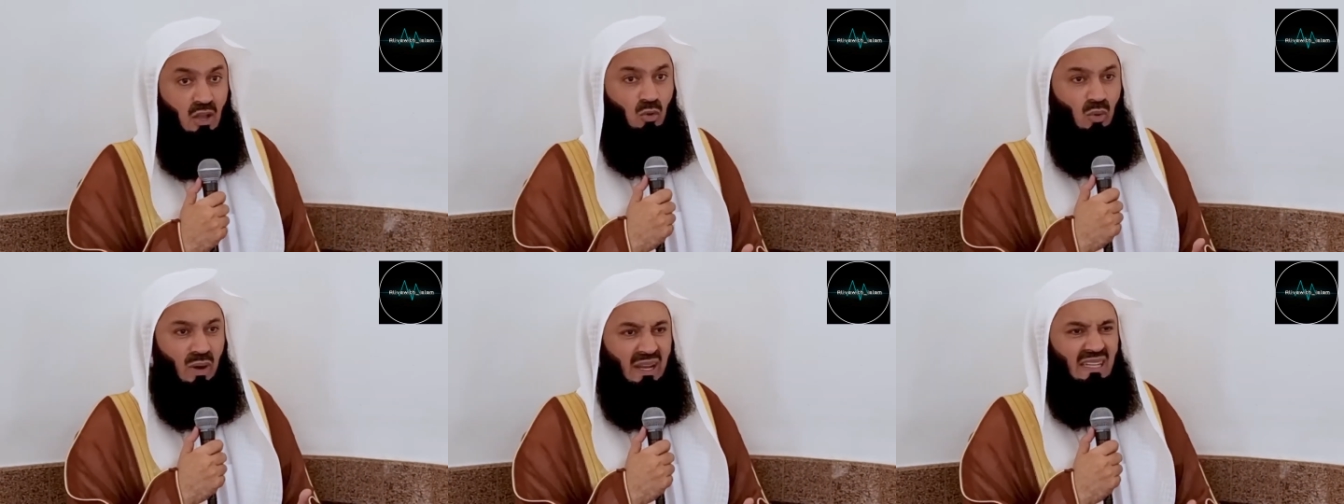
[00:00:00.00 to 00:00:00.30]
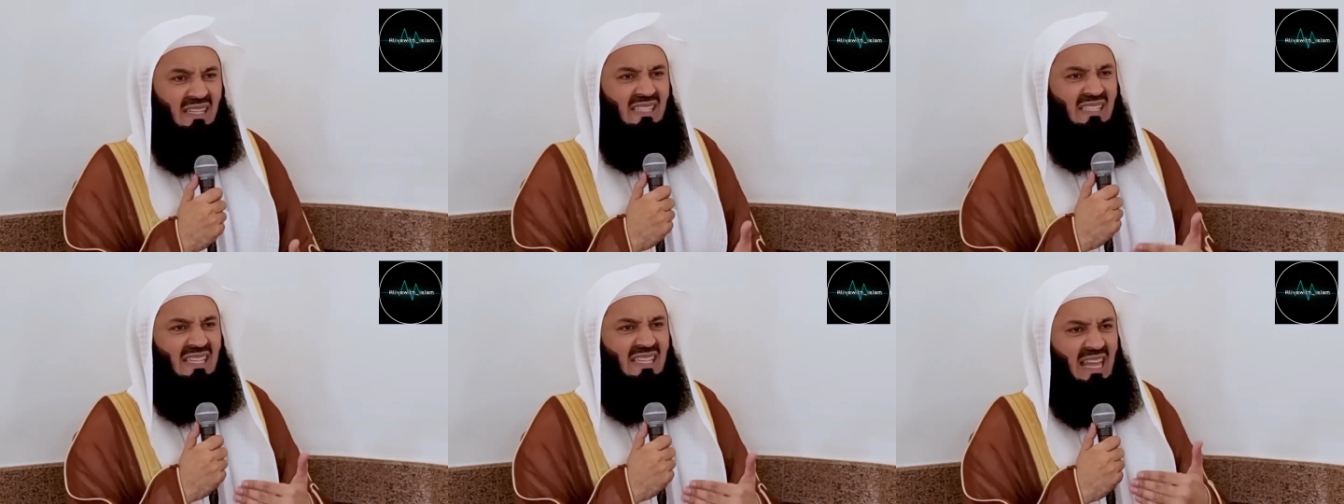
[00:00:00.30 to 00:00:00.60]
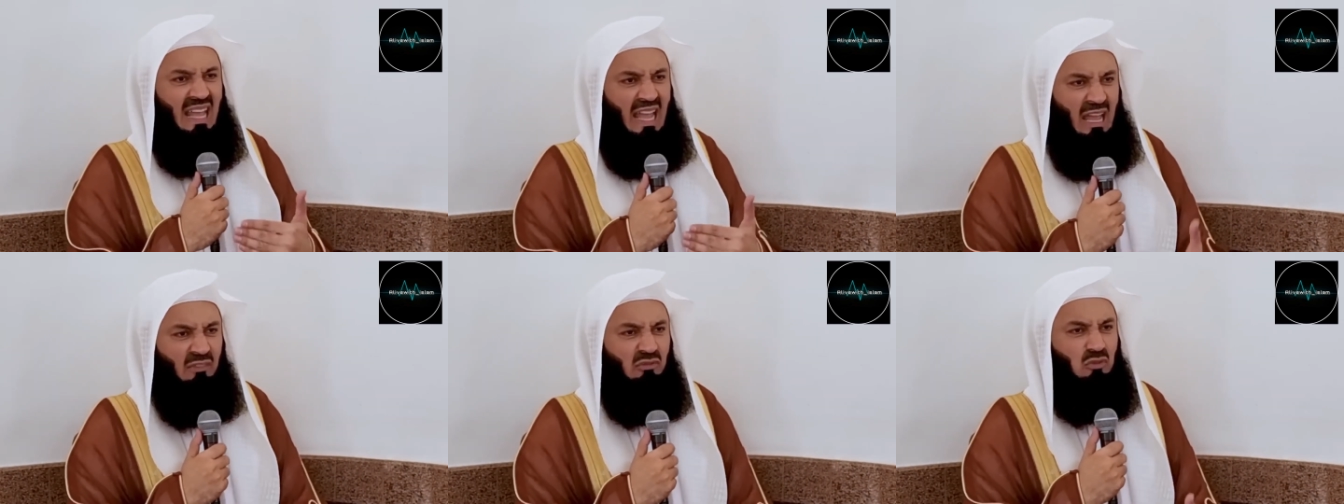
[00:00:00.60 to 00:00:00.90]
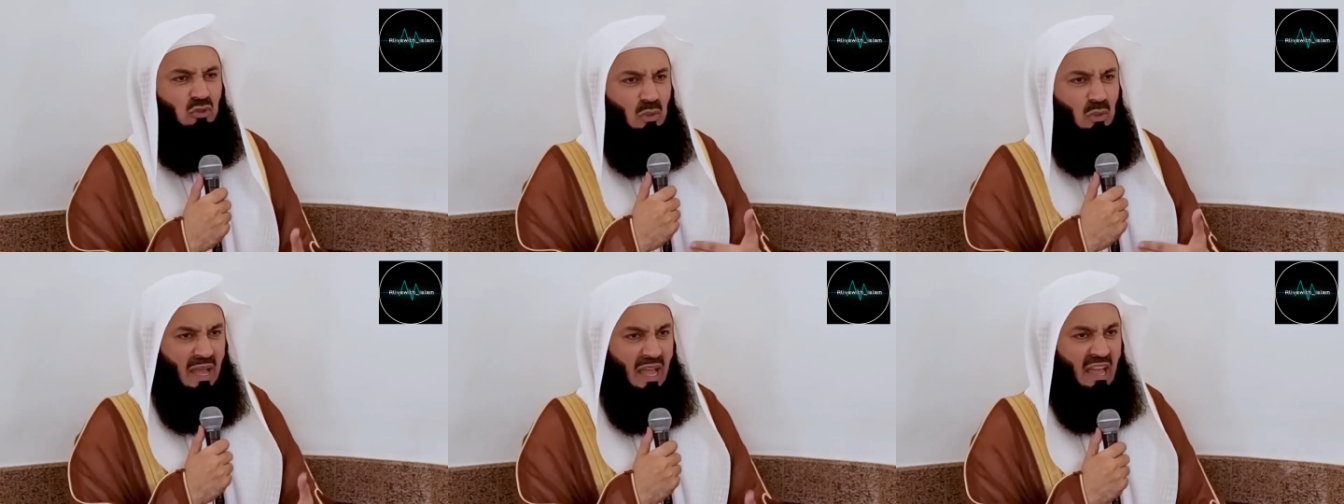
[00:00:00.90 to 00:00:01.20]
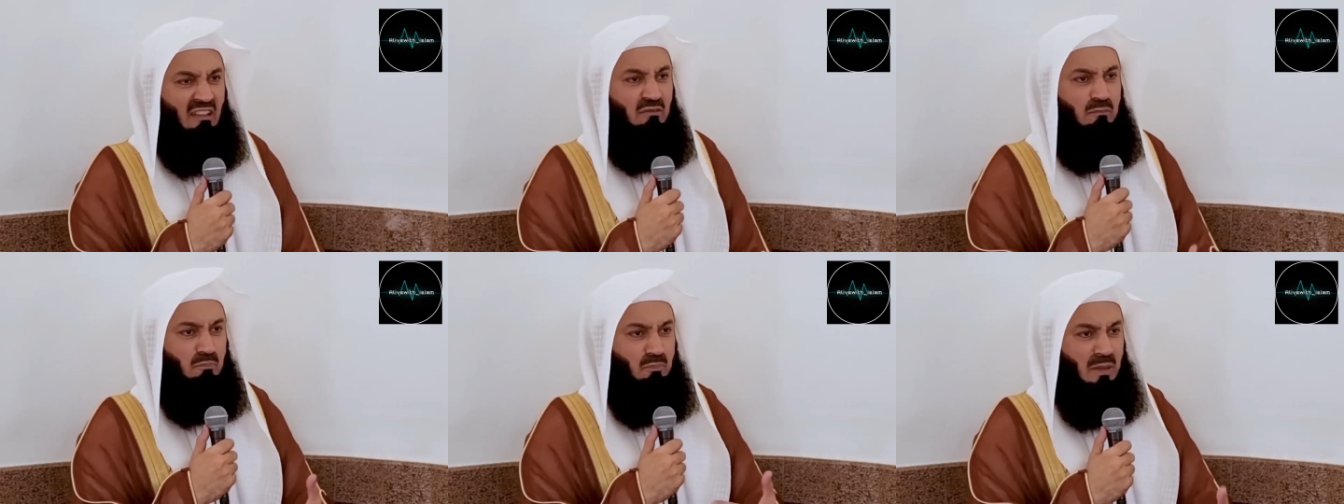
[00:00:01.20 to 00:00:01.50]
Why does He have to
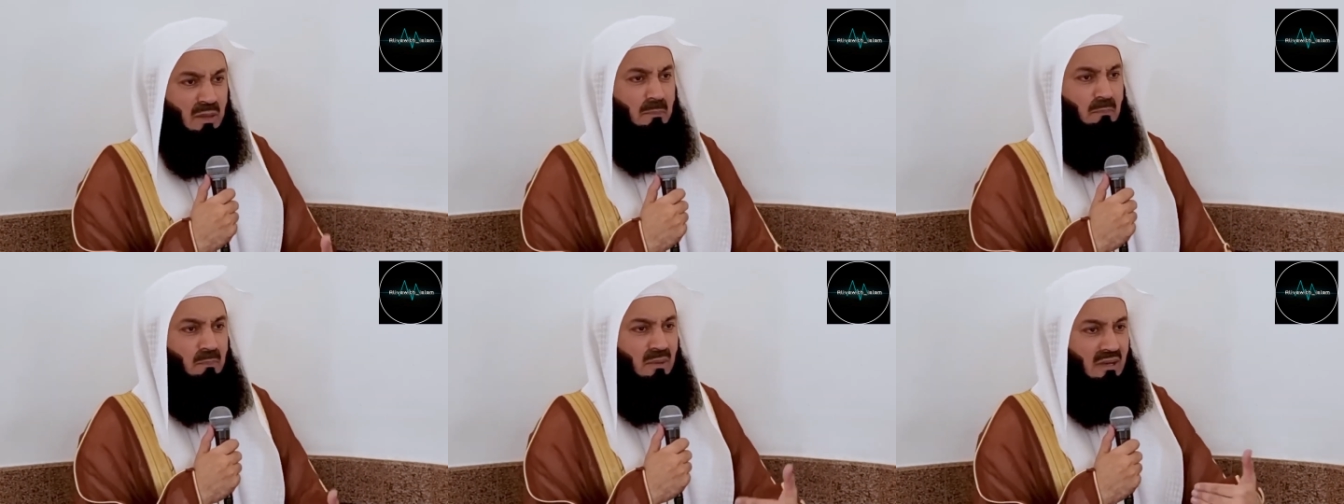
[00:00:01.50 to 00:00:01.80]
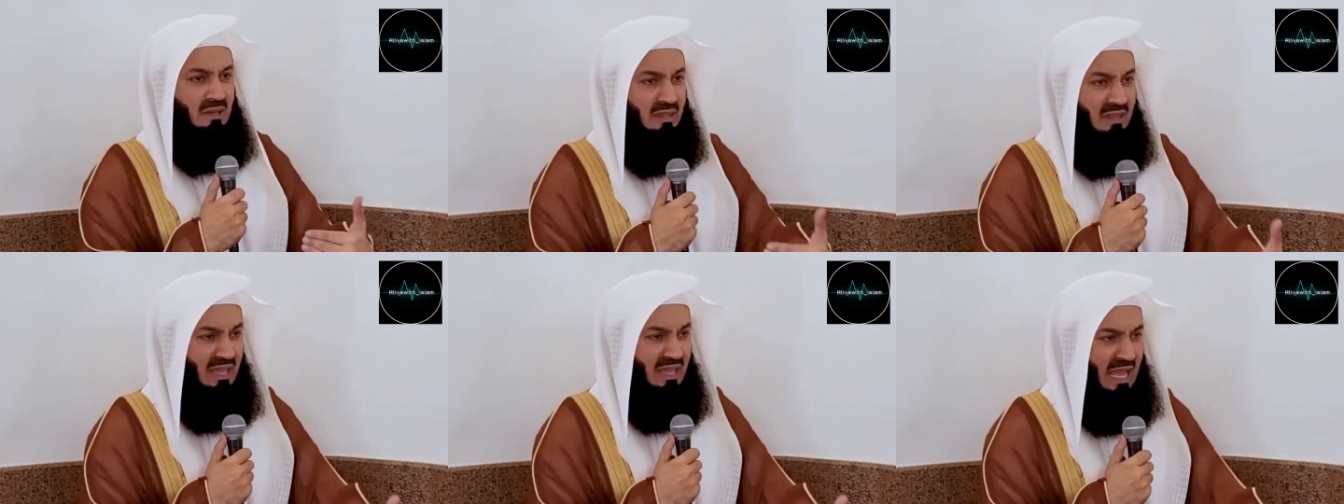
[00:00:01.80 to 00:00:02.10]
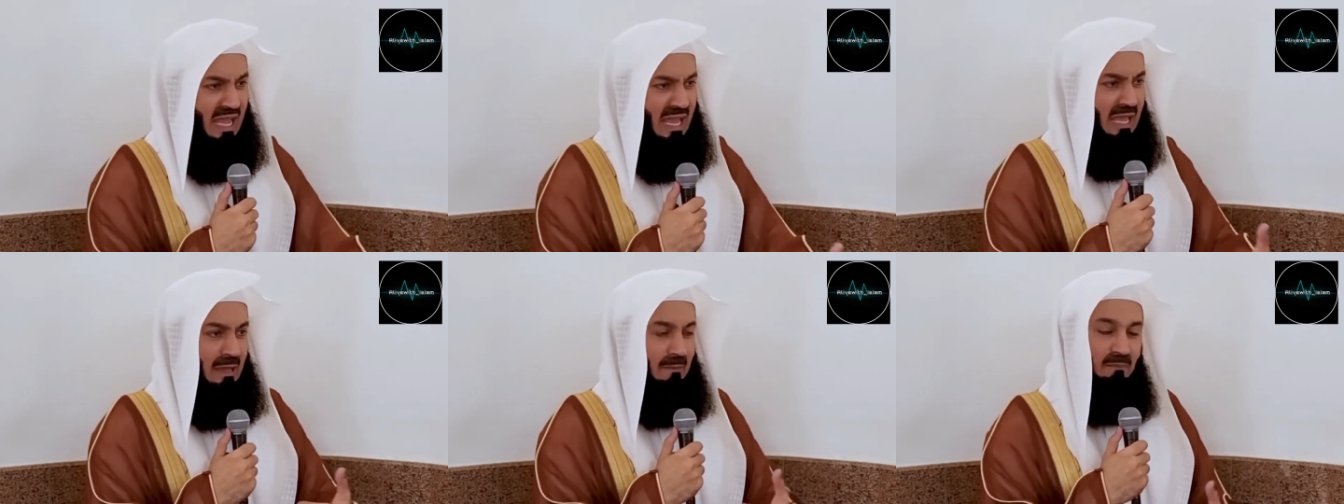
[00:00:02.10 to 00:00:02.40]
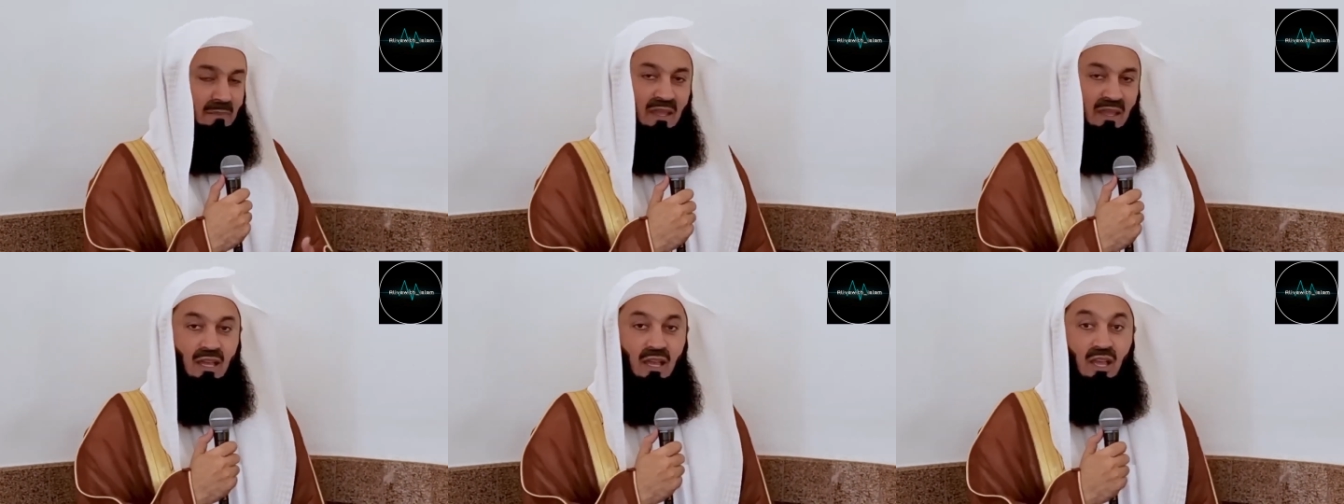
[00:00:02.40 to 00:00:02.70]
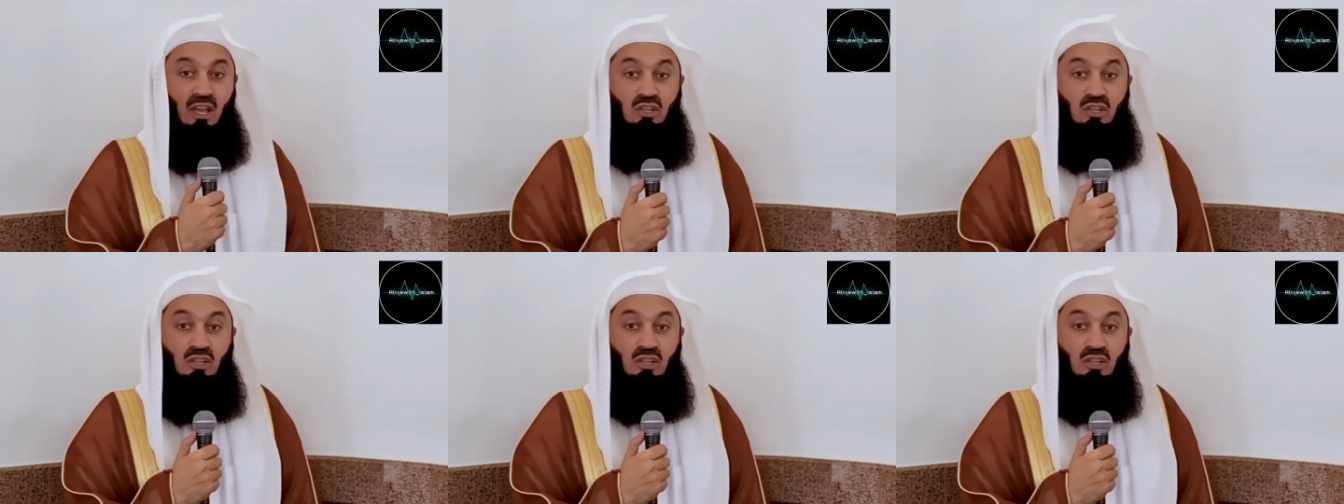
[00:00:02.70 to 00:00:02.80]
have people there?